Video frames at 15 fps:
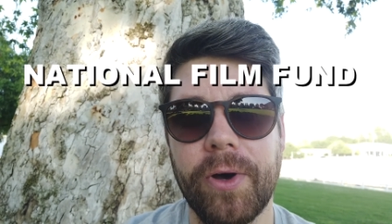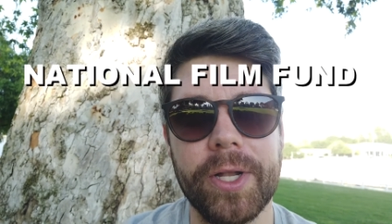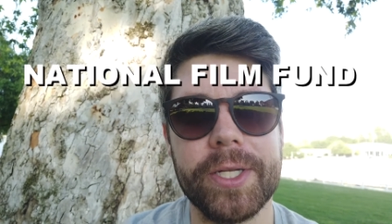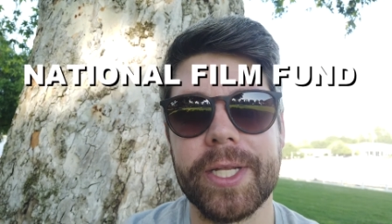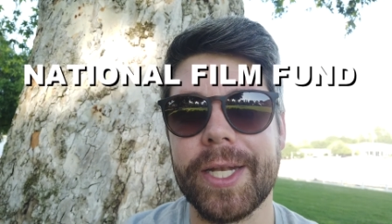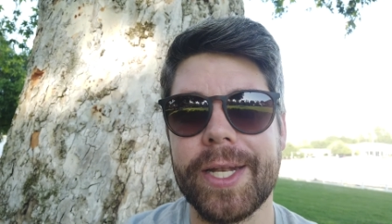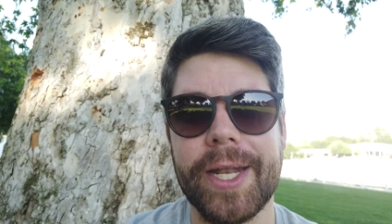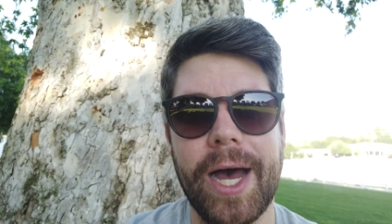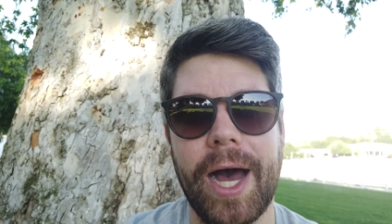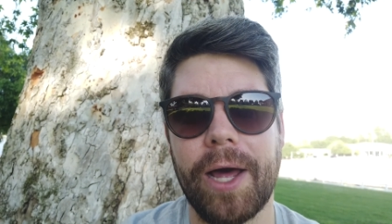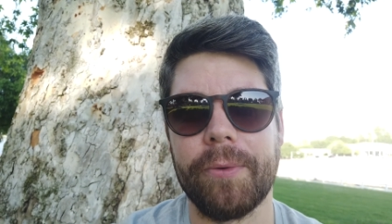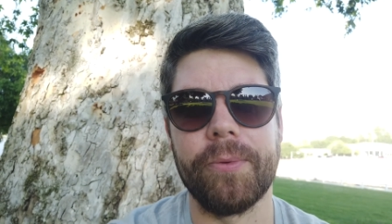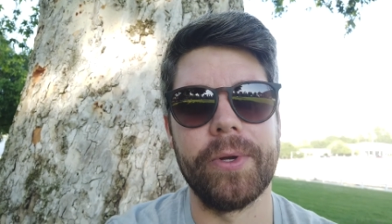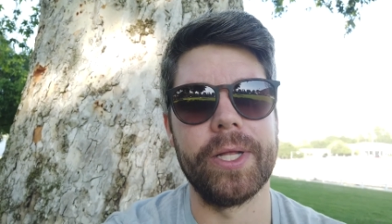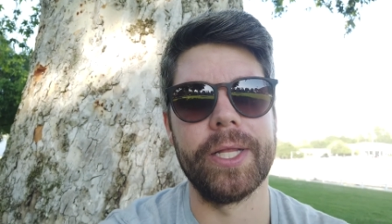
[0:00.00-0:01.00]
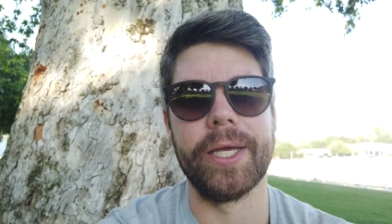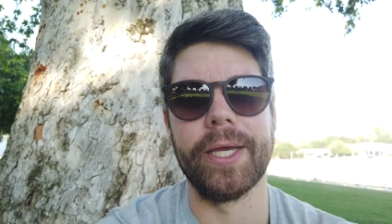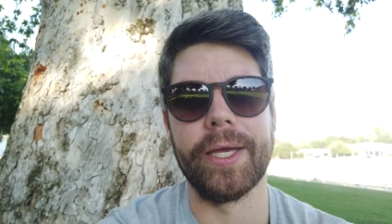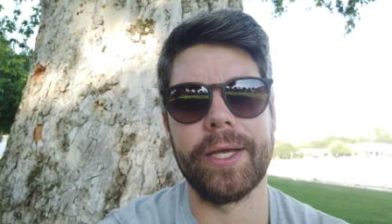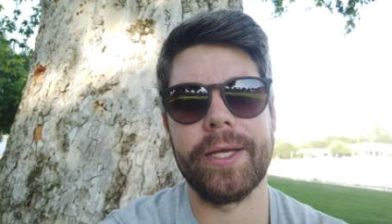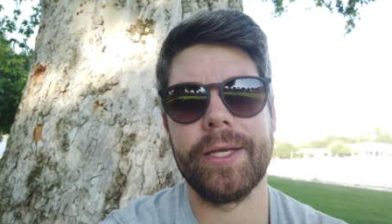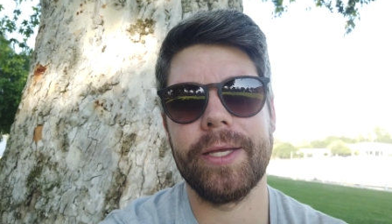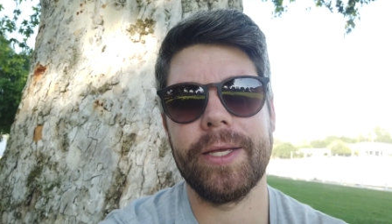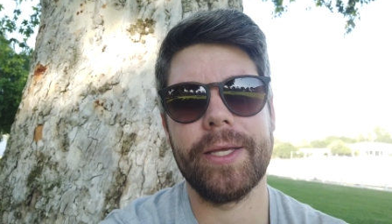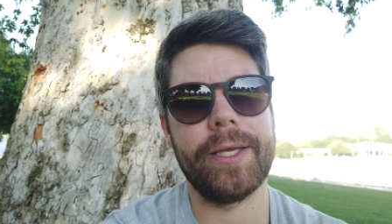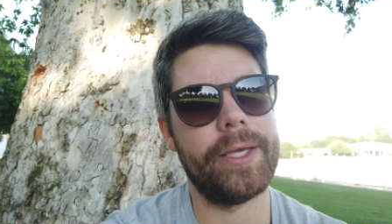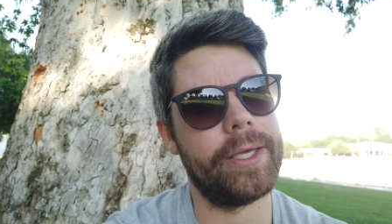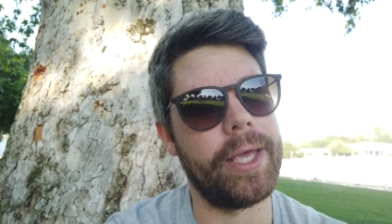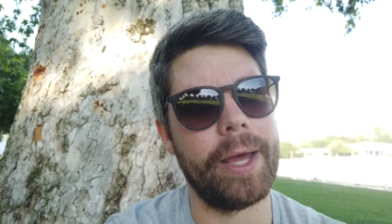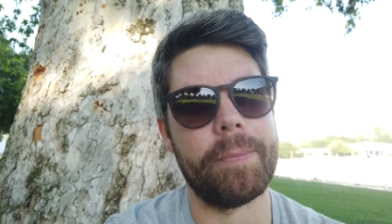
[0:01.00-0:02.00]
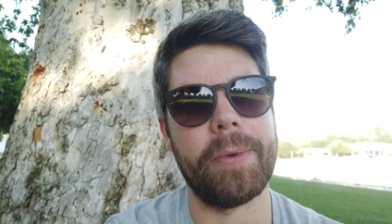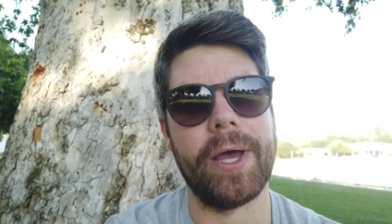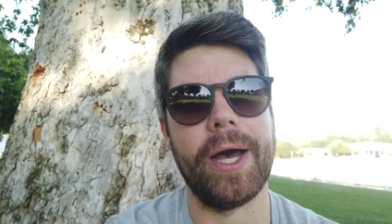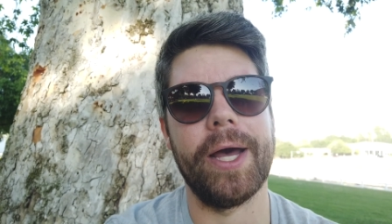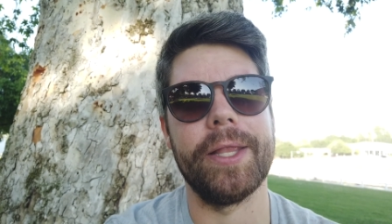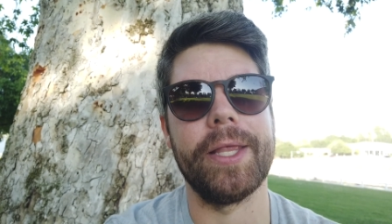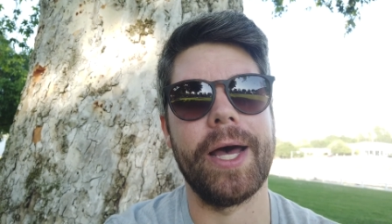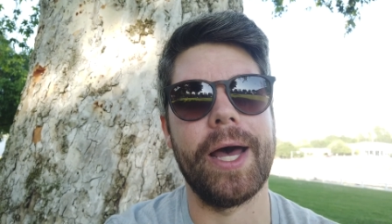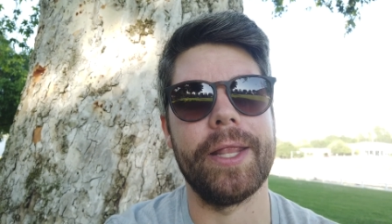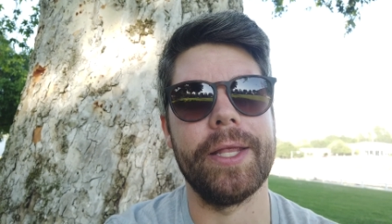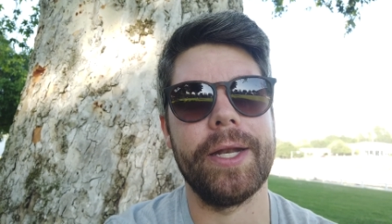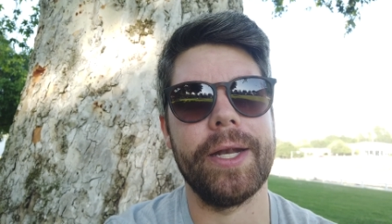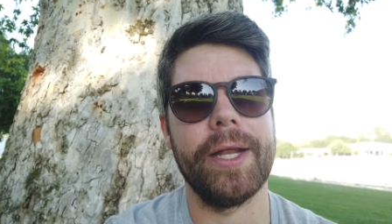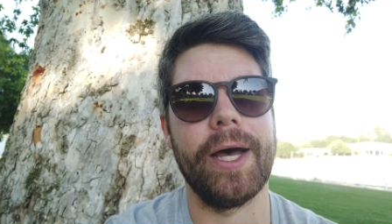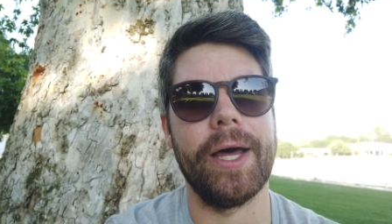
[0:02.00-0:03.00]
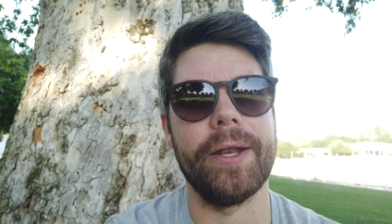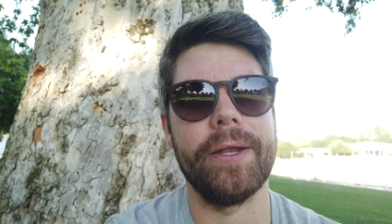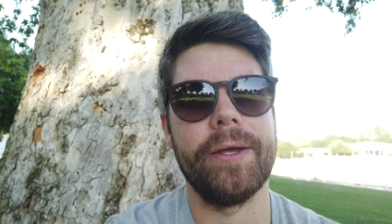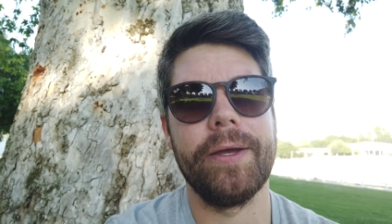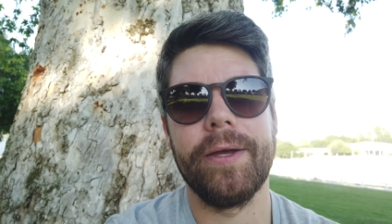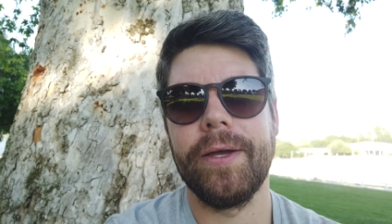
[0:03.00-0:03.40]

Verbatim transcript: Fund did not really get behind that. They did not.